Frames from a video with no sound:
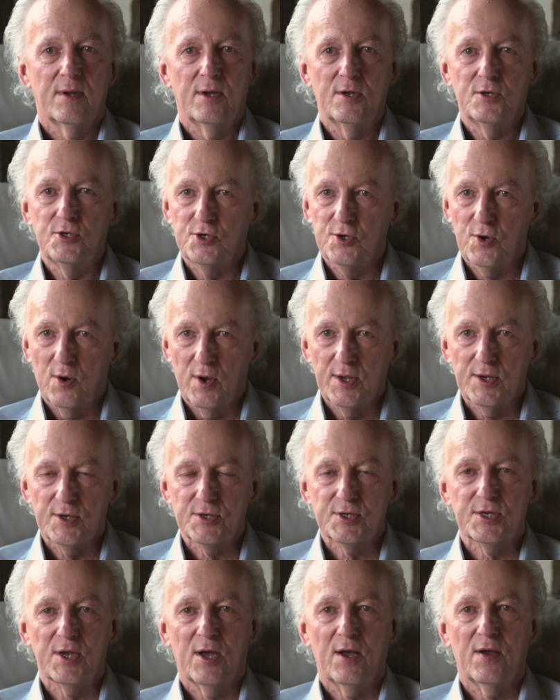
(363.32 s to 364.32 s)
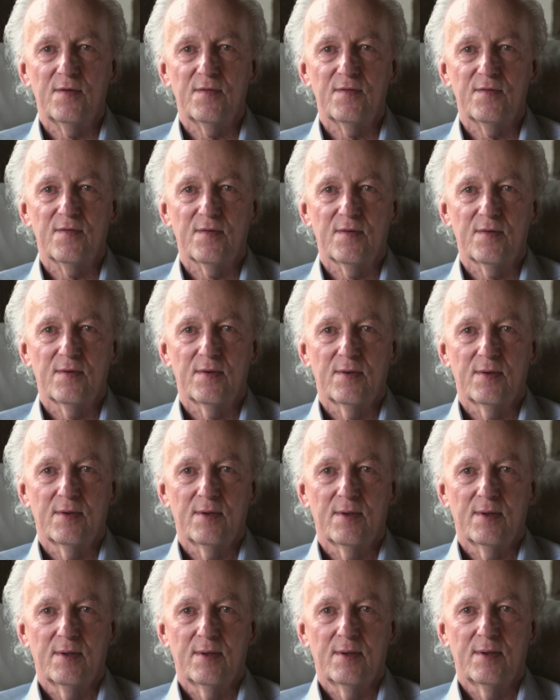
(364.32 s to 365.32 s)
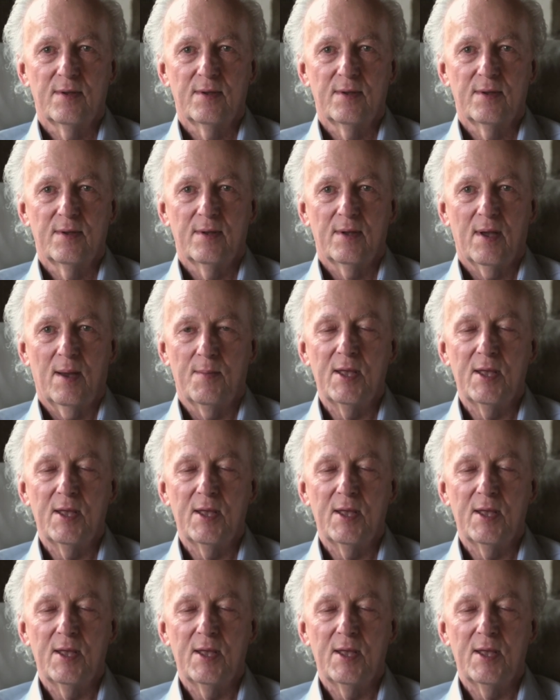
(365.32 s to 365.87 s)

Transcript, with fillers: enjoy yourself. I